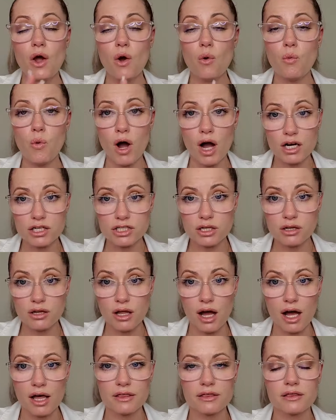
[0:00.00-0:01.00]
a
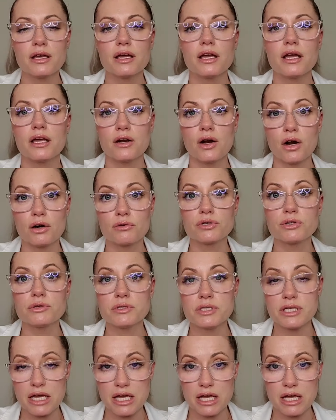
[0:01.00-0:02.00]
washcloth in our
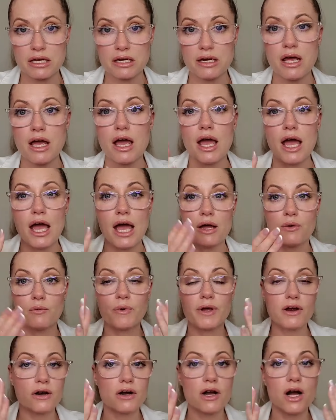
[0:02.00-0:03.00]
routine
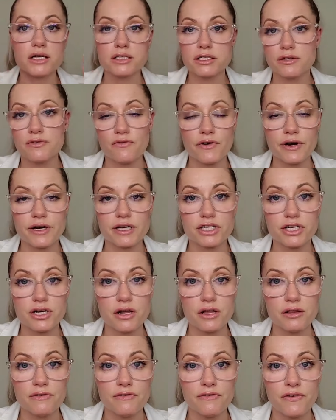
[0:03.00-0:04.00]
and we are causing
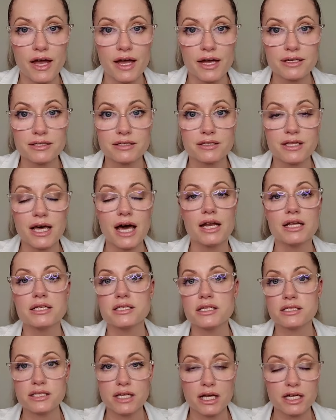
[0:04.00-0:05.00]
friction on the face, that
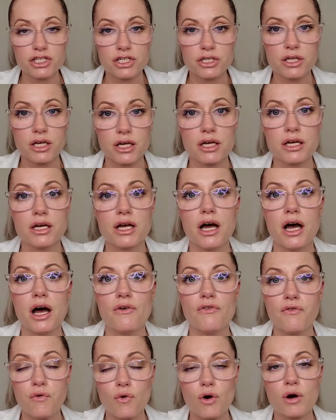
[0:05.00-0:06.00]
is essentially
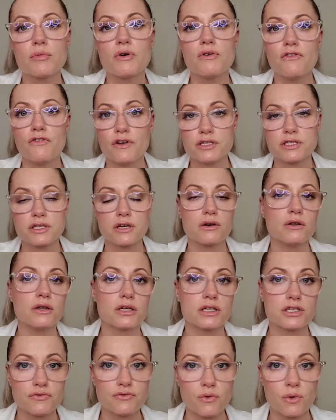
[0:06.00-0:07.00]
a form of physical
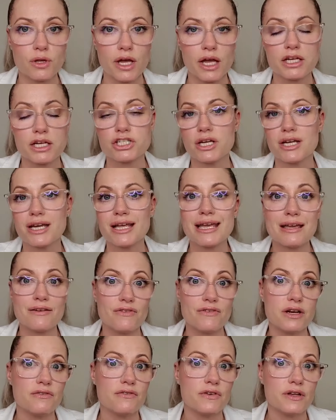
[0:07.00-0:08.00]
exfoliation,
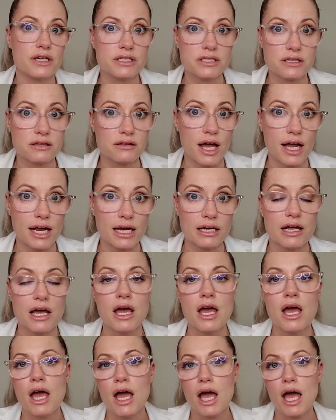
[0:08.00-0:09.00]
even if it is light.
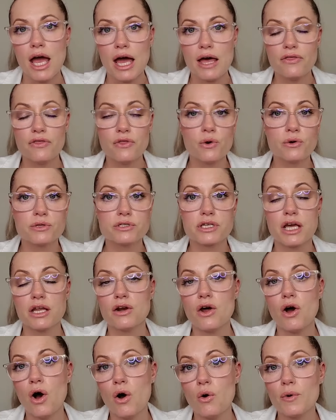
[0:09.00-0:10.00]
And those
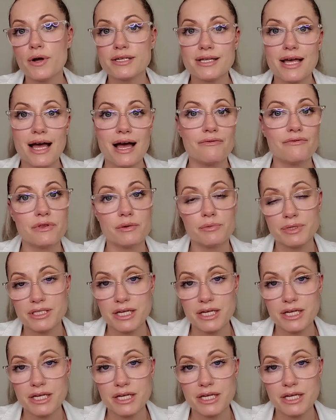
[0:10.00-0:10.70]
can always have the